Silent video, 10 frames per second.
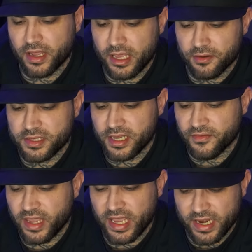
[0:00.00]
guilty
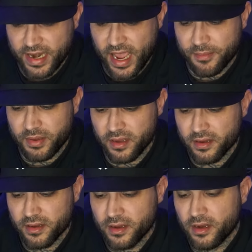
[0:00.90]
of
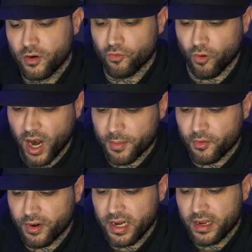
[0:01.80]
kidnapping,
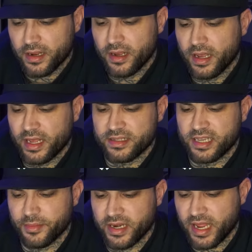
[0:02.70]
robbery,
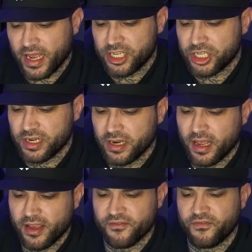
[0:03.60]
intimidation,
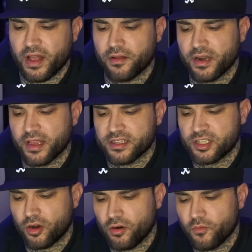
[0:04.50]
and felony
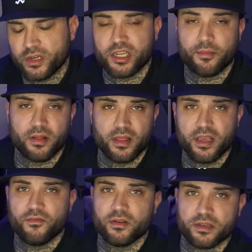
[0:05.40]
assault, which I
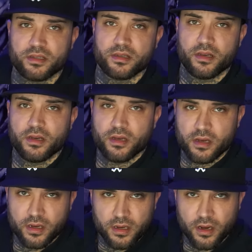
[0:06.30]
believe was
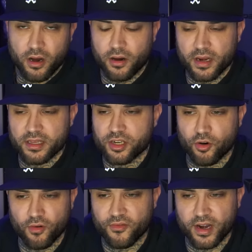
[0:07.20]
on his
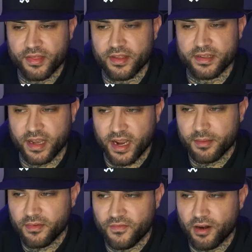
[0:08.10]
girlfriend at the
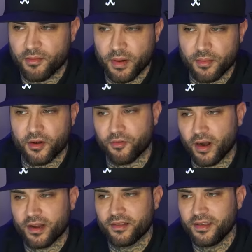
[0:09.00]
time, if I remember
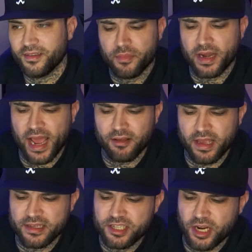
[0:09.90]
correctly. But now,
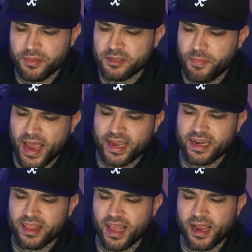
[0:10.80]
ladies and gentlemen, he's back in
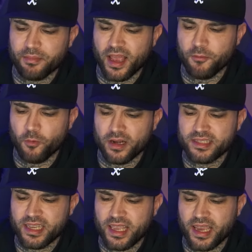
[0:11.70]
the limelight once
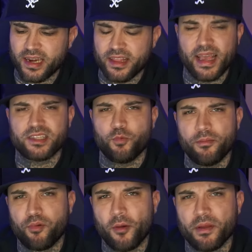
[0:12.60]
again, and that's what
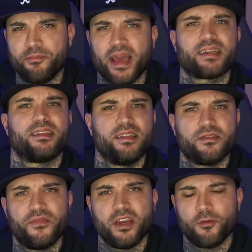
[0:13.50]
brought me back to this
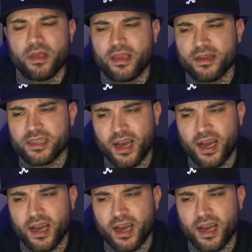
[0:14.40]
video, because